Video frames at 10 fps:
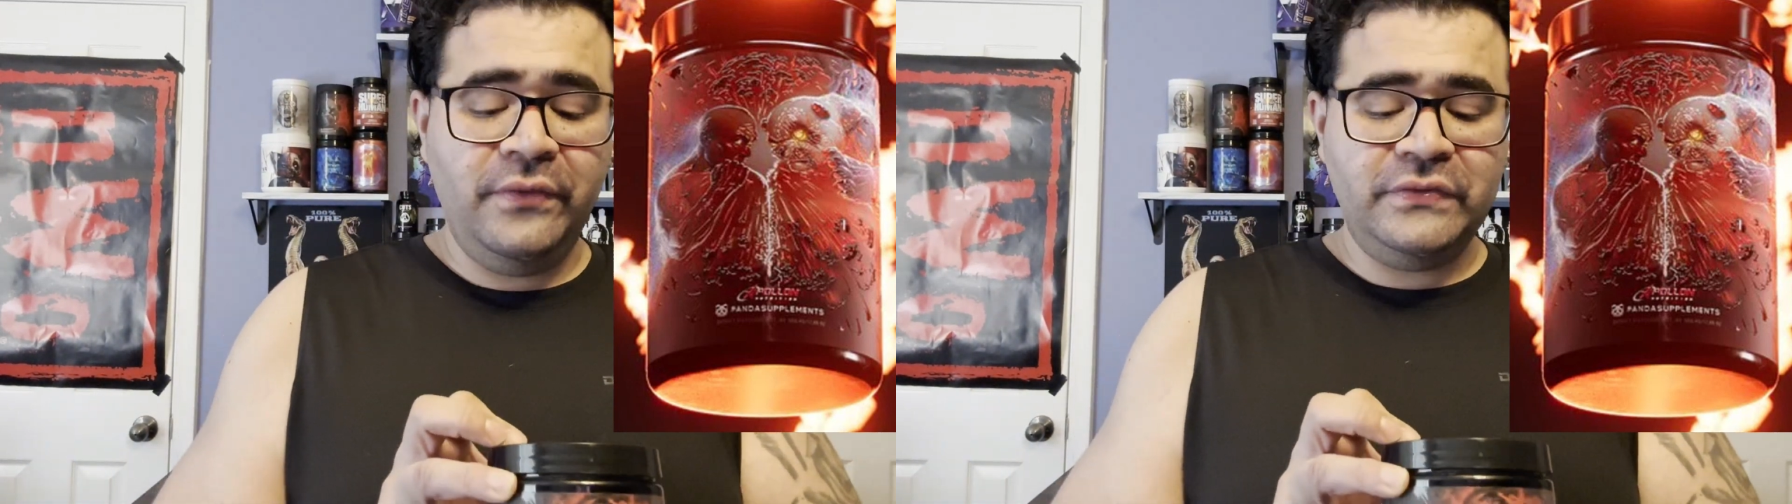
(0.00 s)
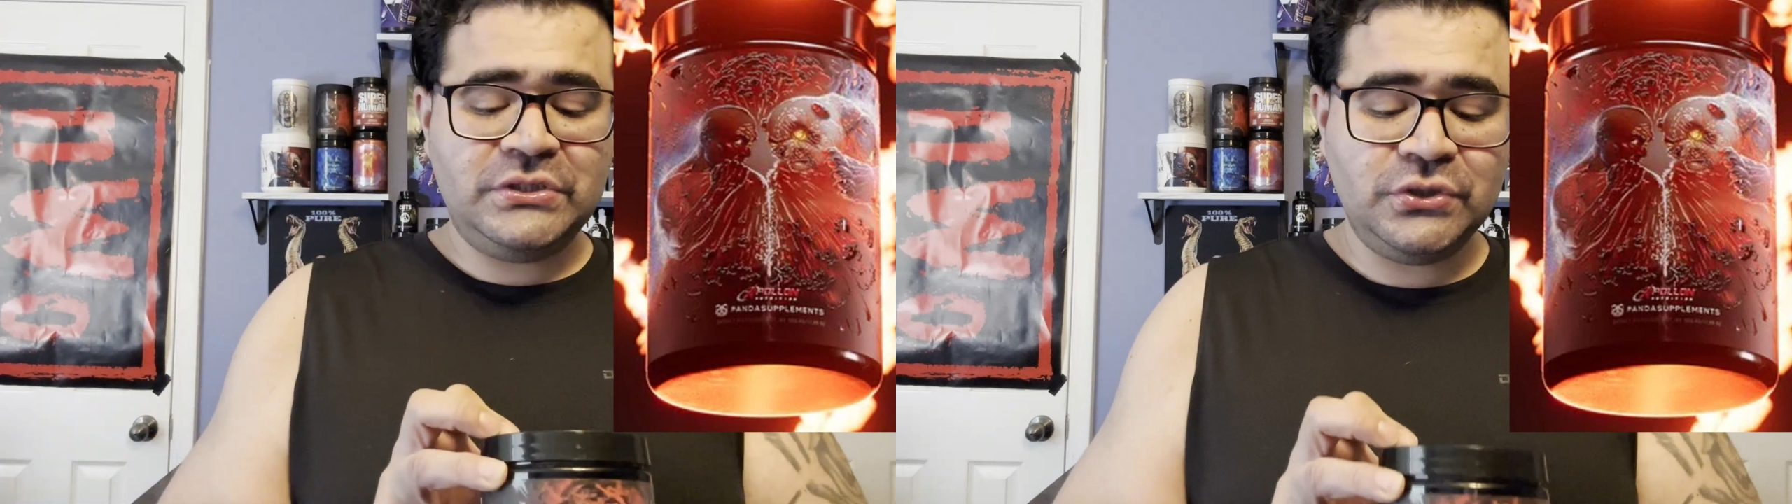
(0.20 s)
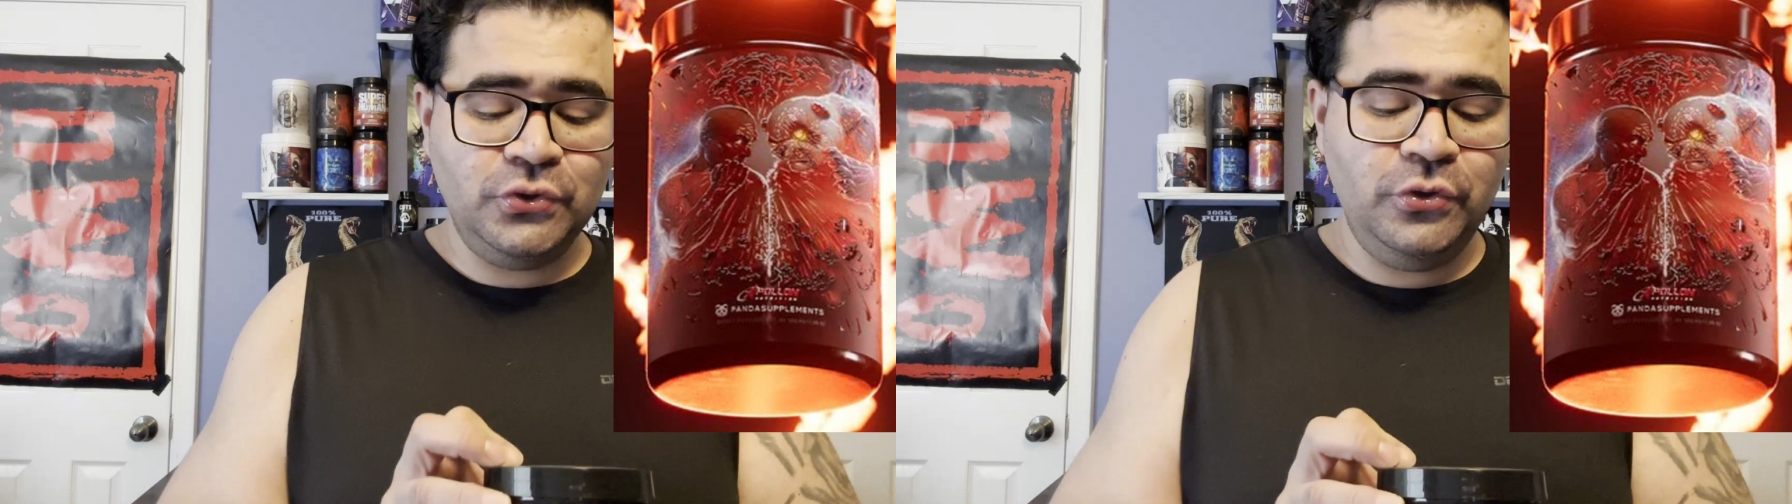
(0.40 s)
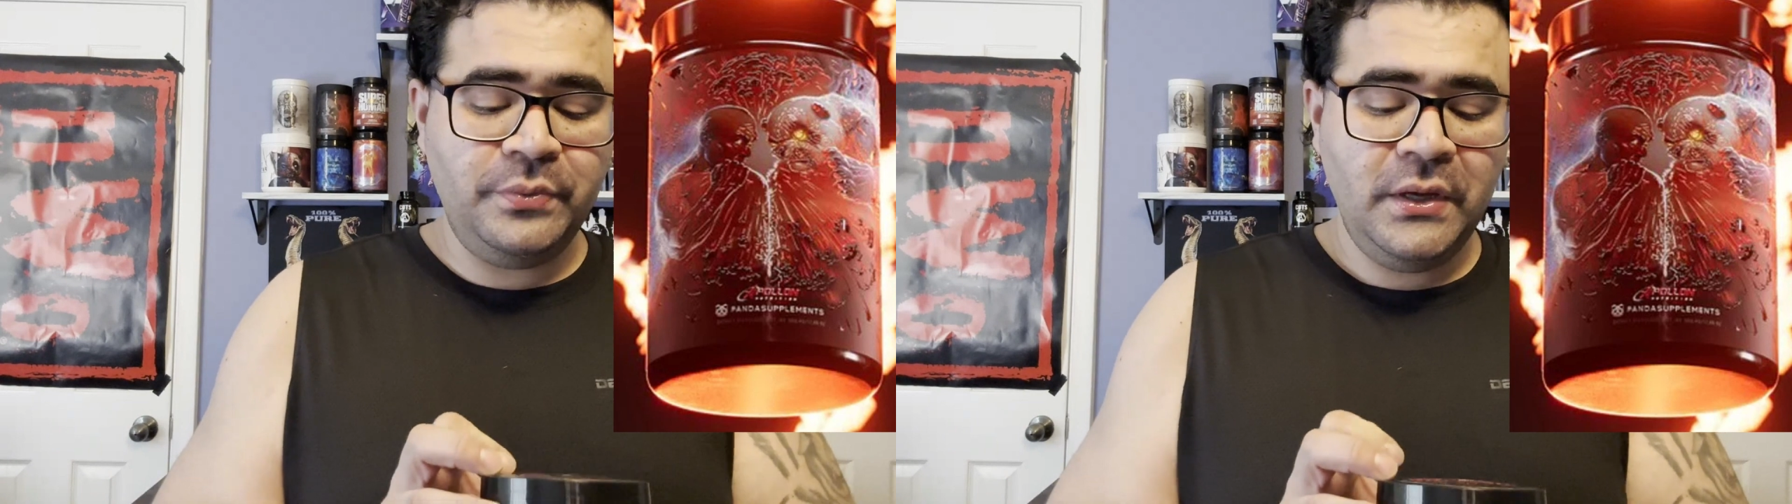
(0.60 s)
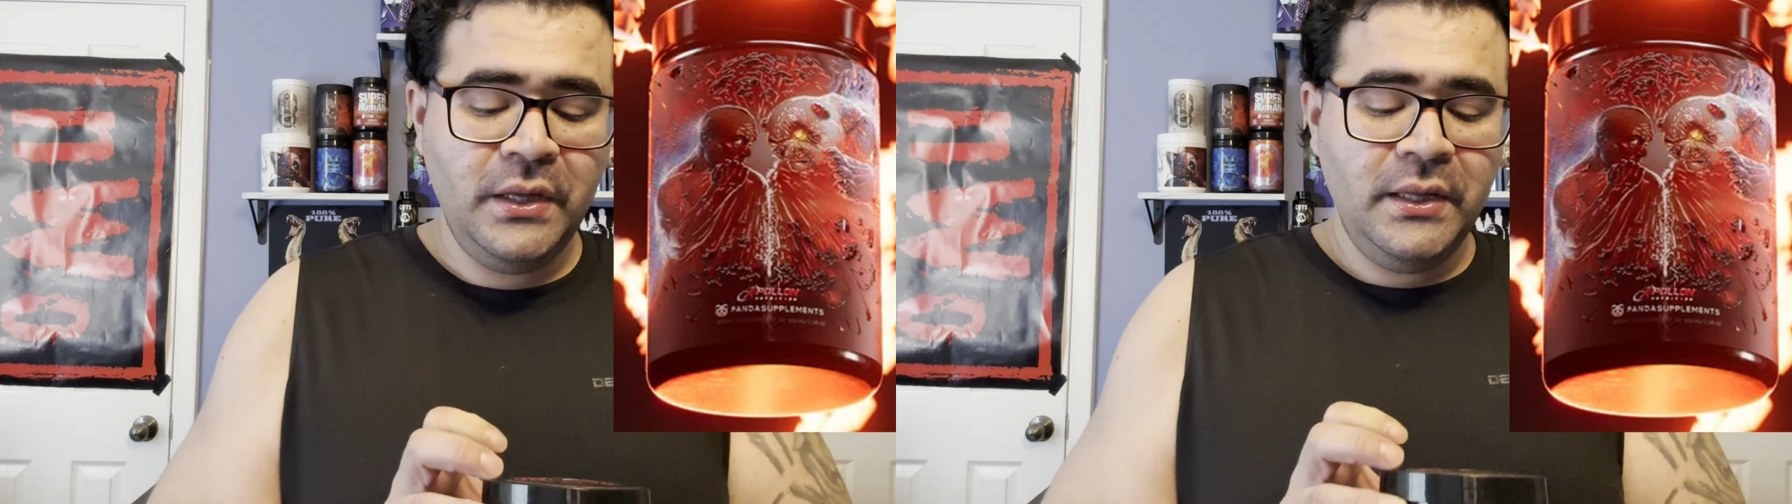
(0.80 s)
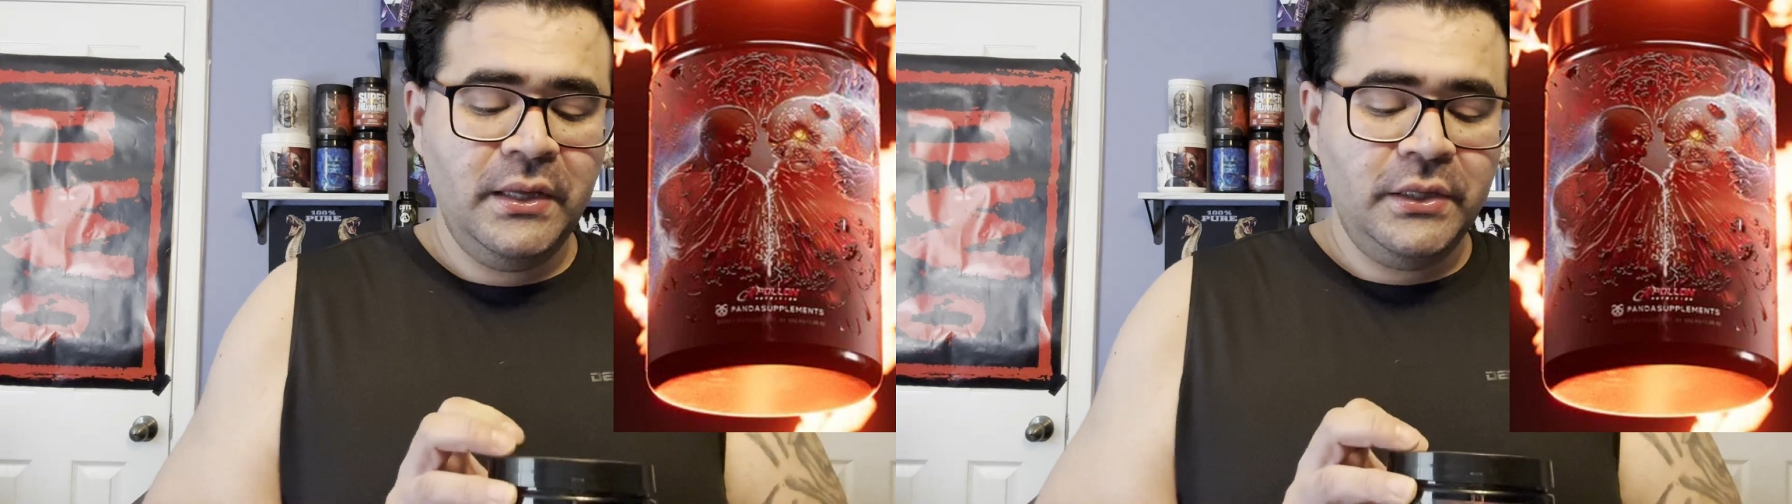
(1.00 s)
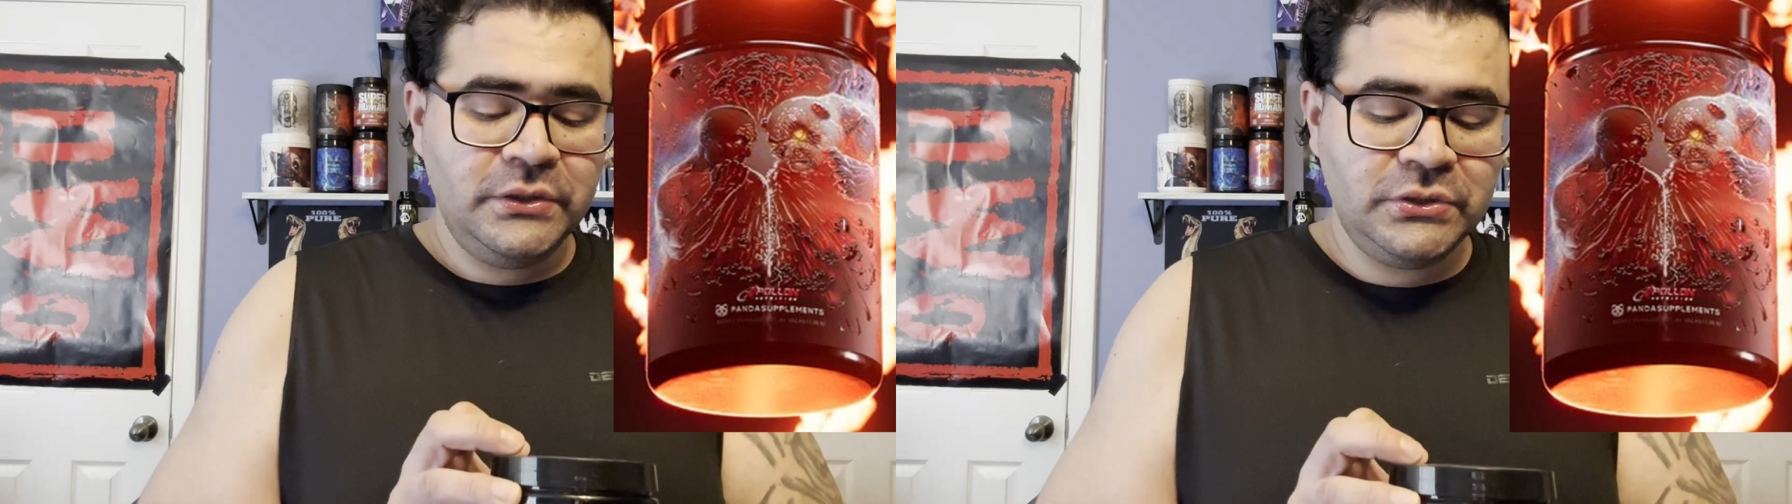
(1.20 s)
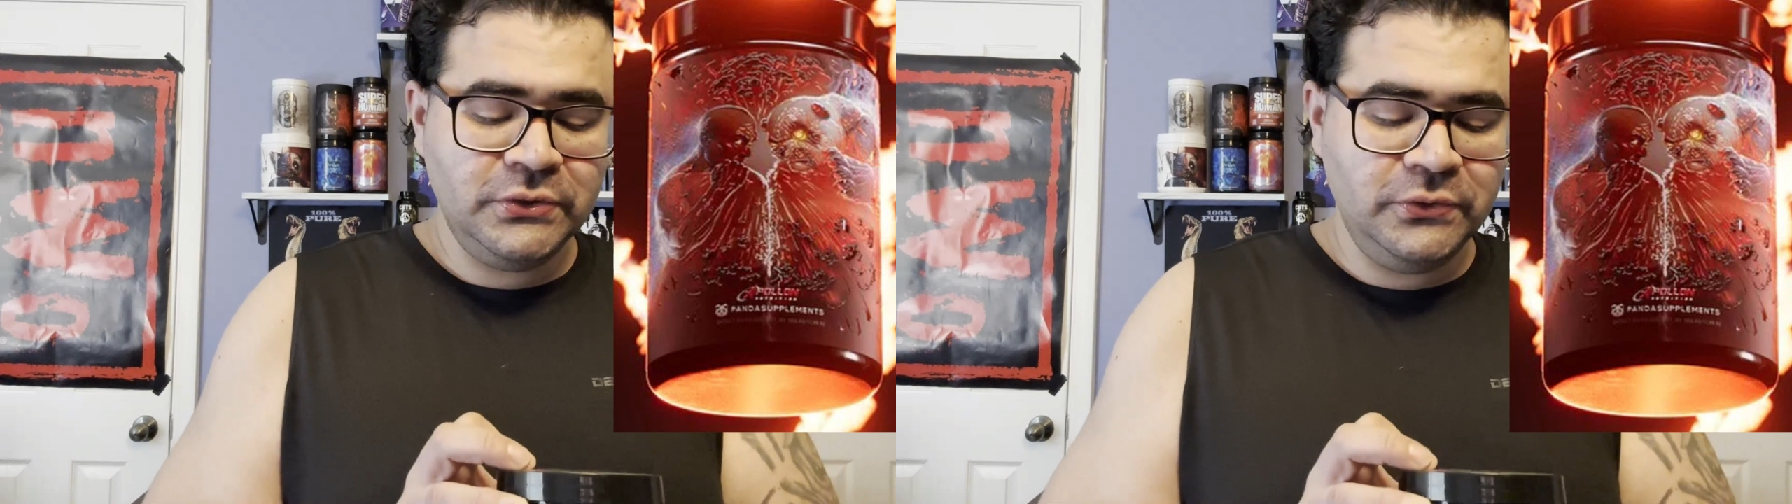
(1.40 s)
of a scoop
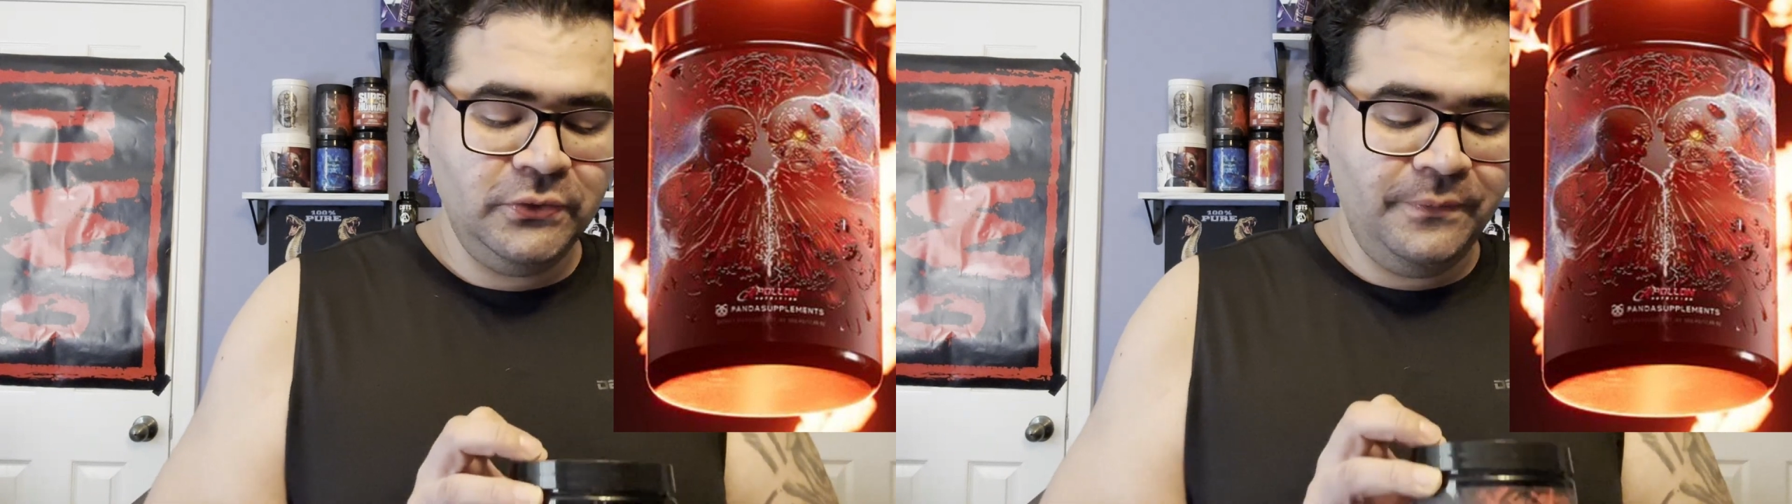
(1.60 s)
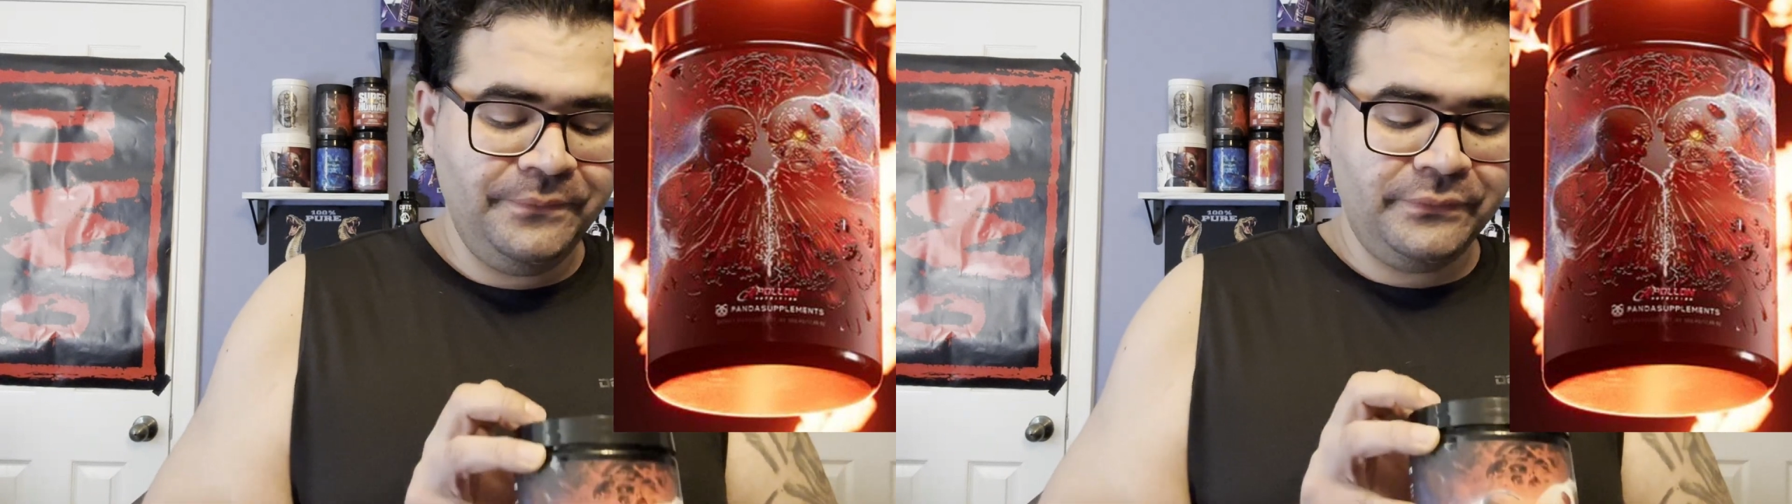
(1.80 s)
to